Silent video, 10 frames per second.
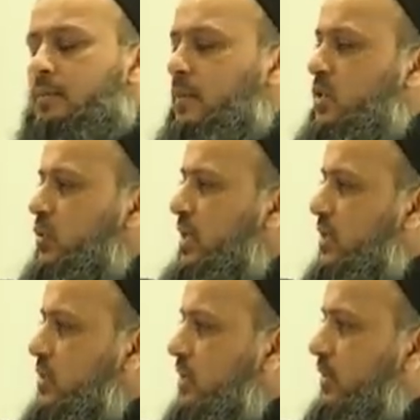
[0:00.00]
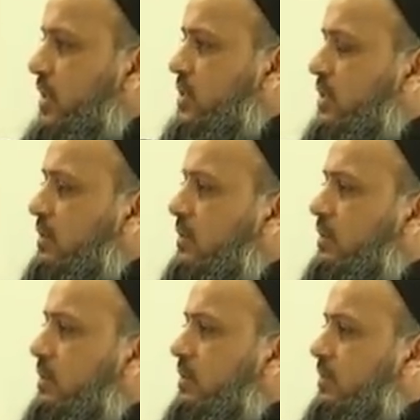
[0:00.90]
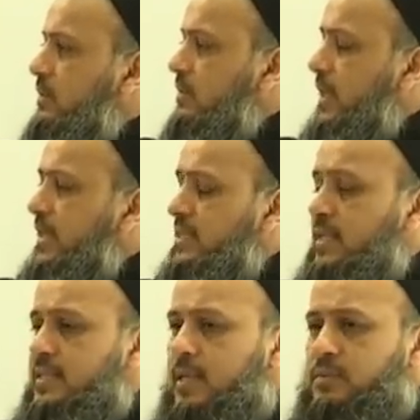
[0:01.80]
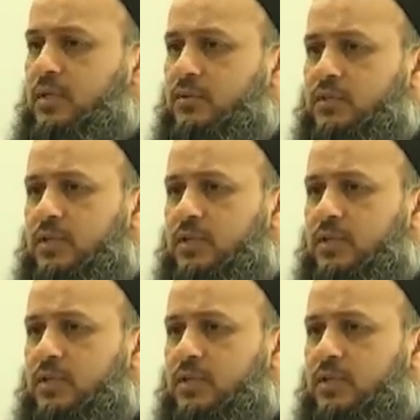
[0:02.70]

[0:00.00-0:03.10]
But your young generation, next and subsequent